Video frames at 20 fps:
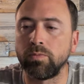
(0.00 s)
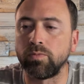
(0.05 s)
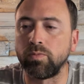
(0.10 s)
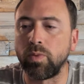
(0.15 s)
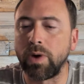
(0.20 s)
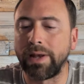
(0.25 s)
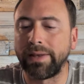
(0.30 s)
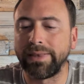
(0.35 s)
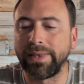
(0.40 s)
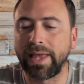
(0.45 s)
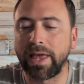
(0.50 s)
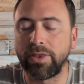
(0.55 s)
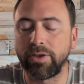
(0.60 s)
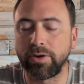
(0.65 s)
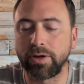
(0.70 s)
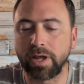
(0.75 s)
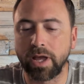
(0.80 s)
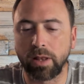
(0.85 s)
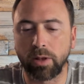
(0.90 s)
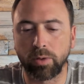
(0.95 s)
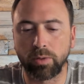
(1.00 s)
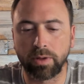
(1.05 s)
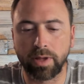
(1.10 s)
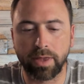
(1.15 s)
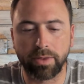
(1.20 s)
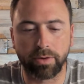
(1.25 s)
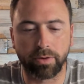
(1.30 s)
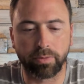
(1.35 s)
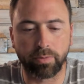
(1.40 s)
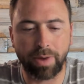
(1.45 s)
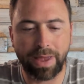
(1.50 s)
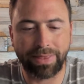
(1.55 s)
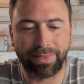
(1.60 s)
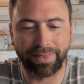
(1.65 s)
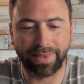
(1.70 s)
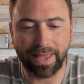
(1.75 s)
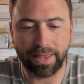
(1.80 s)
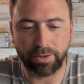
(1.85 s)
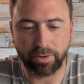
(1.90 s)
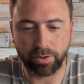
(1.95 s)
Red leather, yellow leather, red
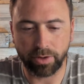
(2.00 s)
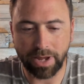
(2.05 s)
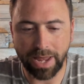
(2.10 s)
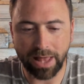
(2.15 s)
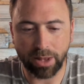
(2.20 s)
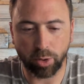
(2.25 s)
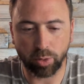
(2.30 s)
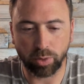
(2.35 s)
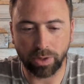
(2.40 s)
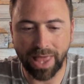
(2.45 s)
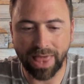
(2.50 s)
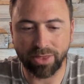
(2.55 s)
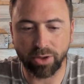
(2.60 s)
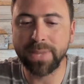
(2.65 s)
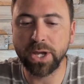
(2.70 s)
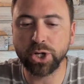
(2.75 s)
leather, yellow leather.